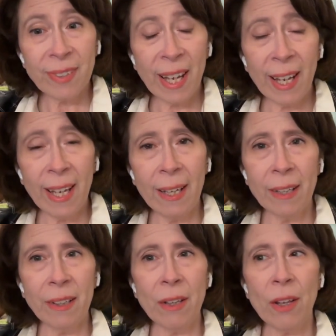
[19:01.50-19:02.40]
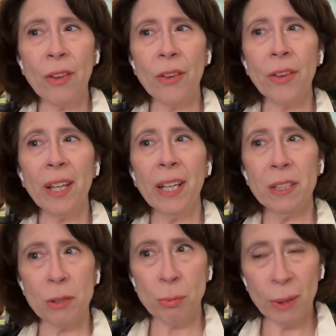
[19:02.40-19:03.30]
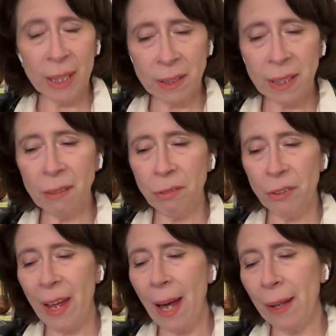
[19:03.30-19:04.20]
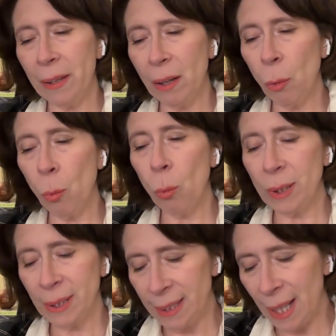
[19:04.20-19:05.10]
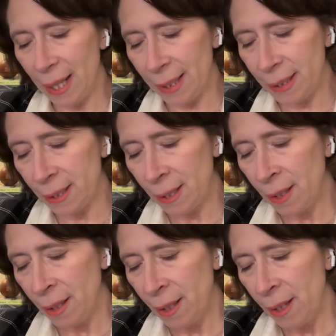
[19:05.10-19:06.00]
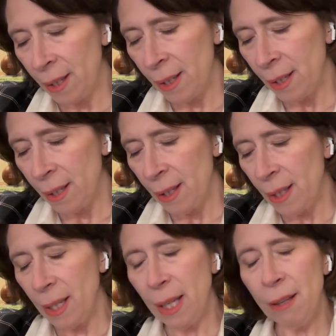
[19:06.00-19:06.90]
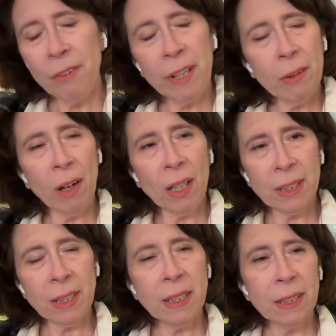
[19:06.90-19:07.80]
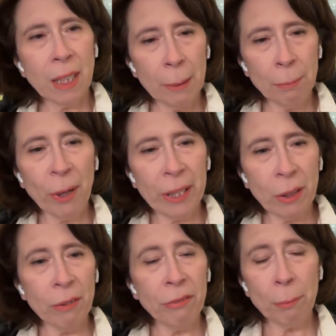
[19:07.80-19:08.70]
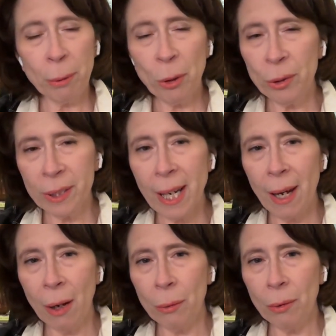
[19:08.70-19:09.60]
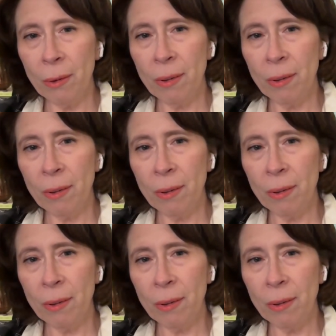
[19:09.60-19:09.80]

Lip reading: And his reasoning for that was that if he lost his typewriter, if it broke down,